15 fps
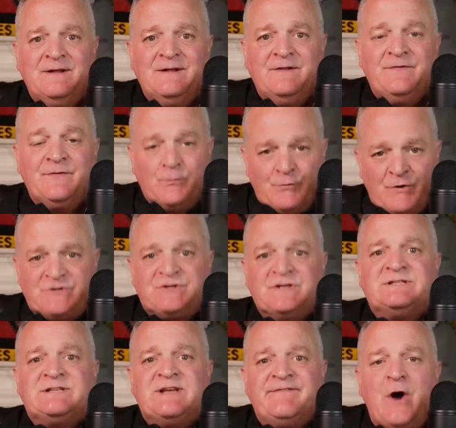The
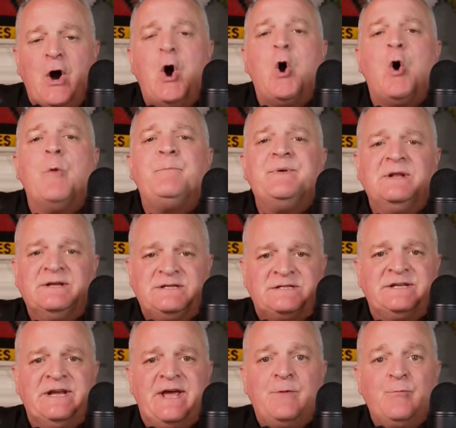Russians have openly
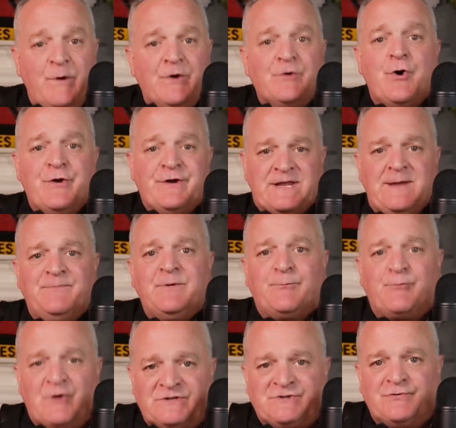said we're going to keep the
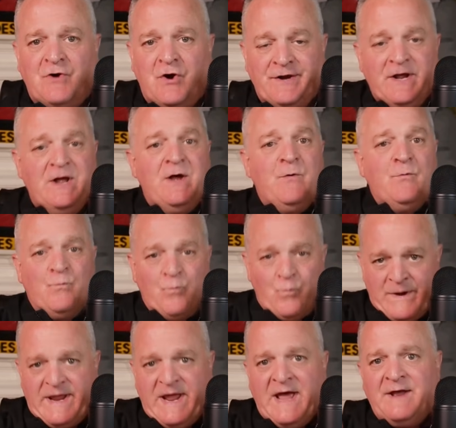pressure on.
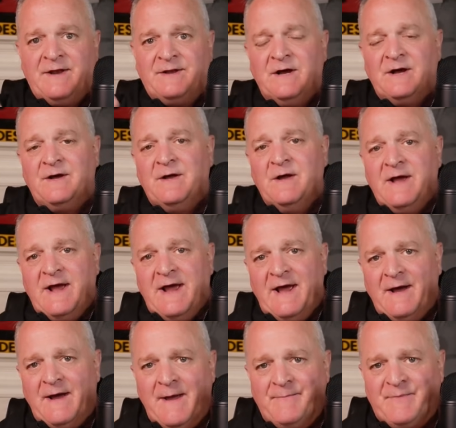We had
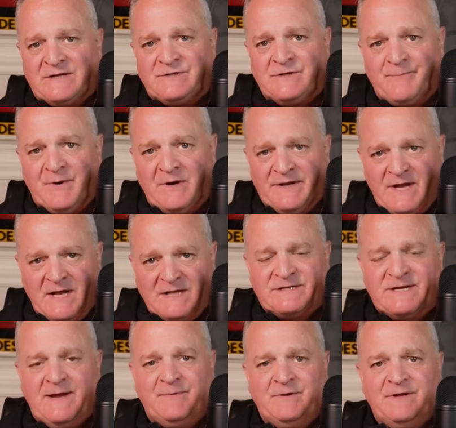Ambassador
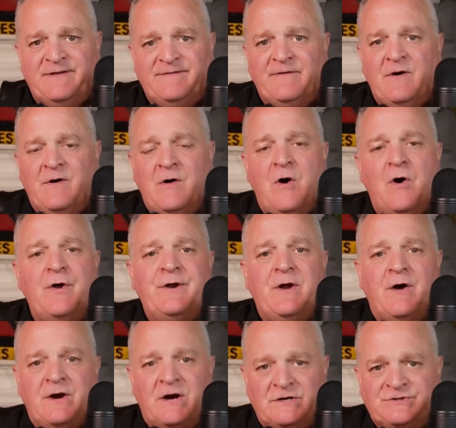Polyansky, I believe, on
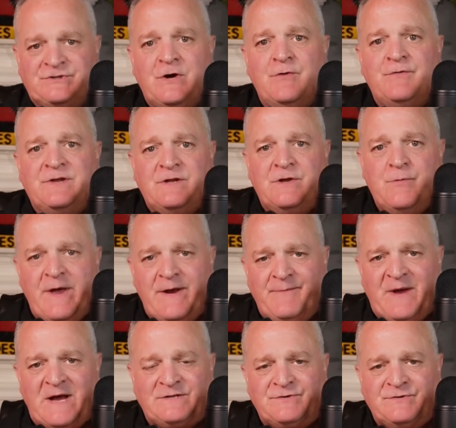our show, the UN
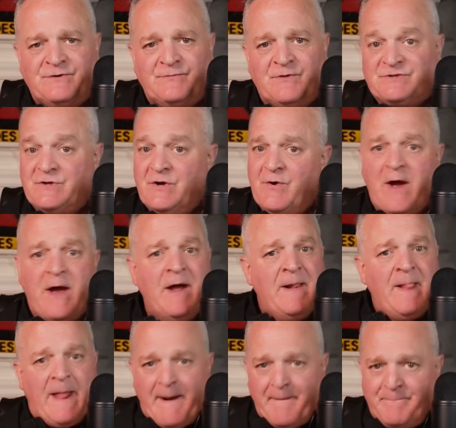ambassador to Russia. And
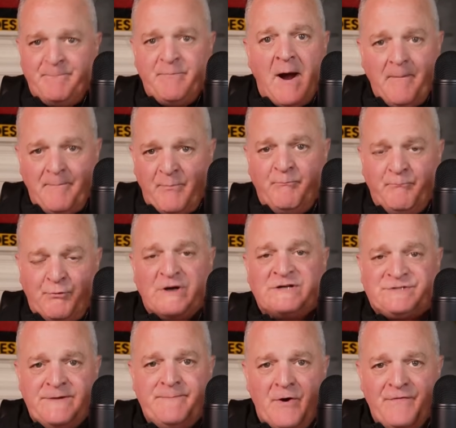I
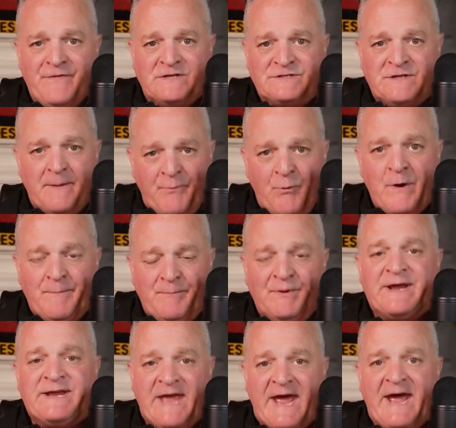pressed him on this, and I point
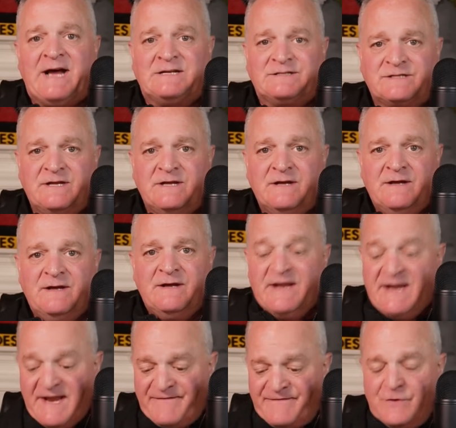blank asked,
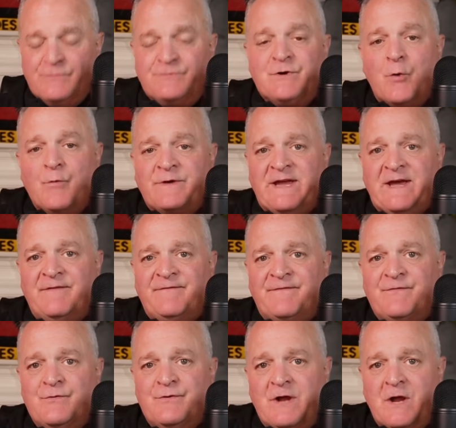if you don't get
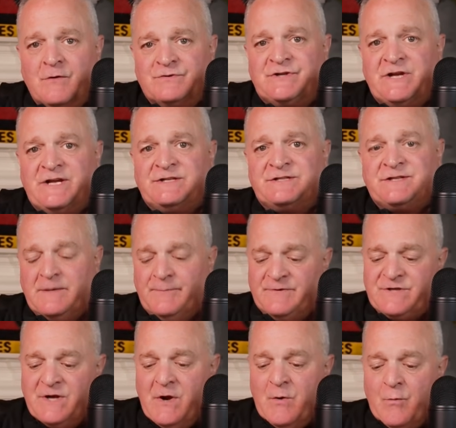through negotiated
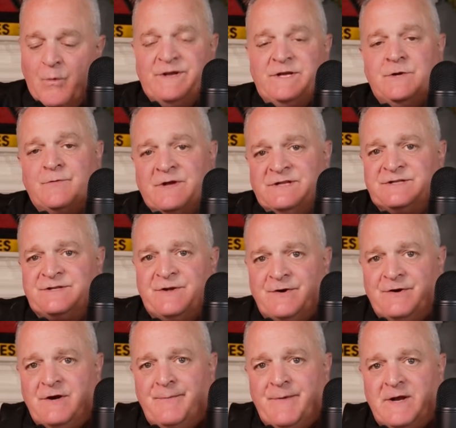settlements what you consider
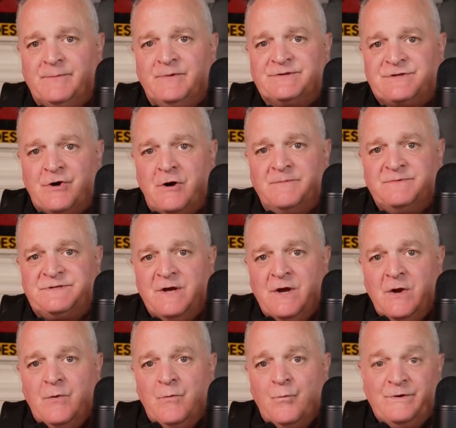your minimal terms,
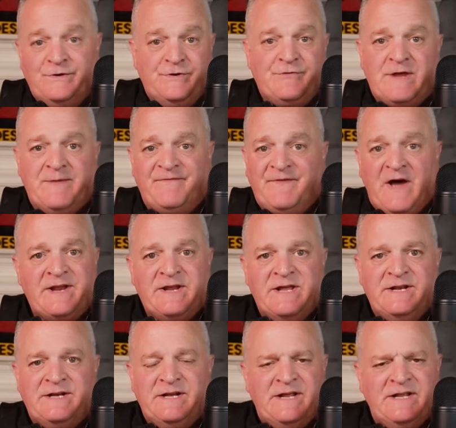will you keep
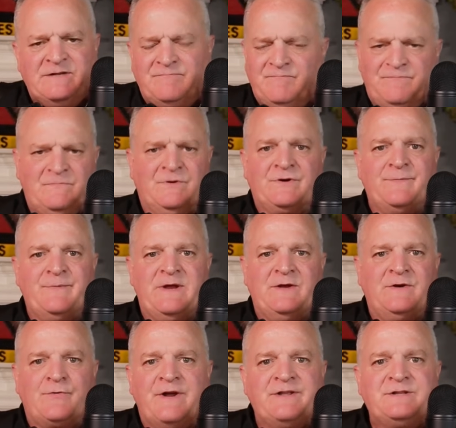fighting? And he looked at me
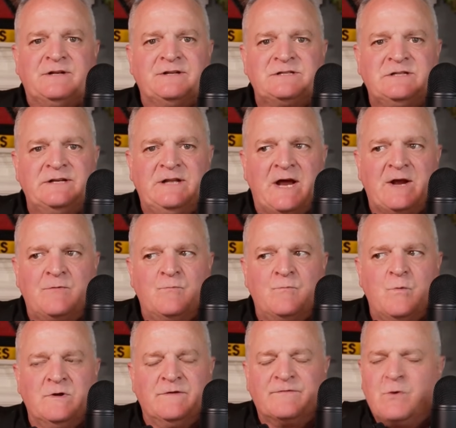incredulously like,
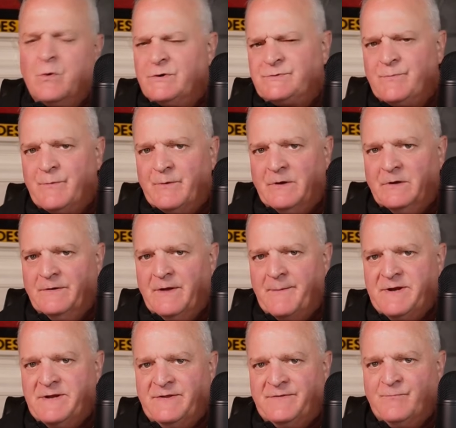well, of course we will.
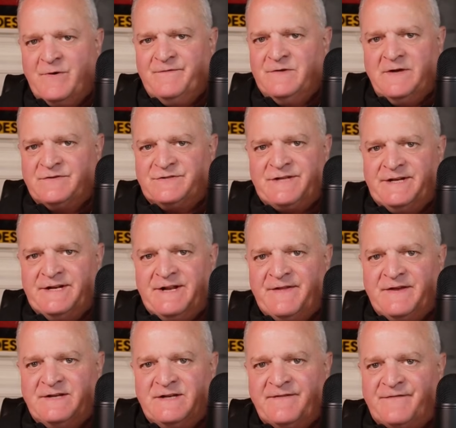We've never said
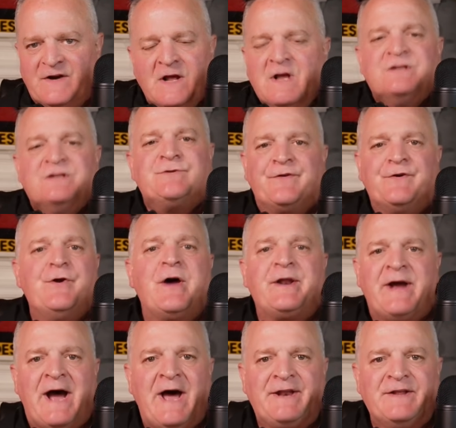anything different. So they're not
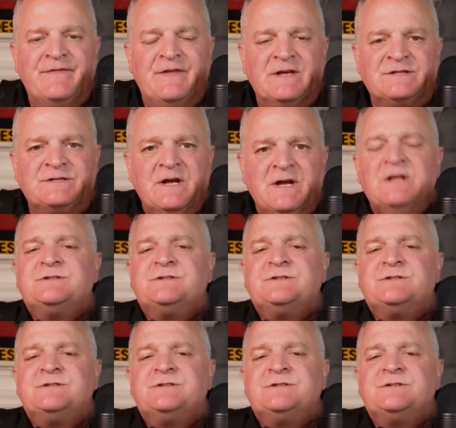hiding this.